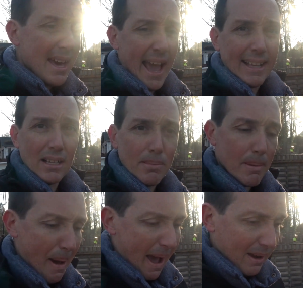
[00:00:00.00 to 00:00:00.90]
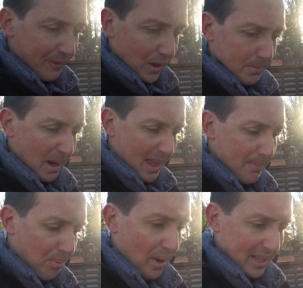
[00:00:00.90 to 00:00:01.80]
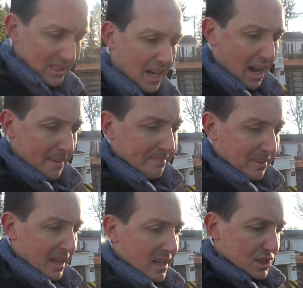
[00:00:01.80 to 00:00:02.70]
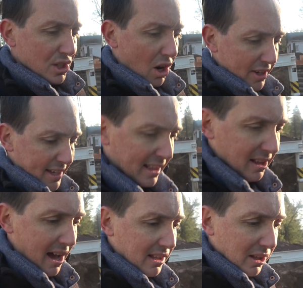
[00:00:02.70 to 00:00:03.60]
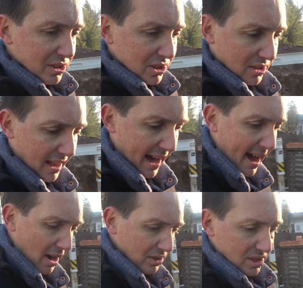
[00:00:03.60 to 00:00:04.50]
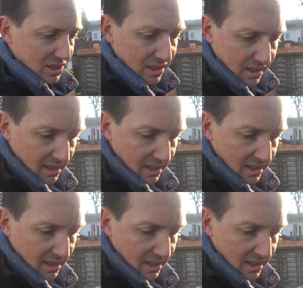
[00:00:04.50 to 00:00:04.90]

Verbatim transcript: And it'll be backfilled by that point in time. So you can get a lot closer to the house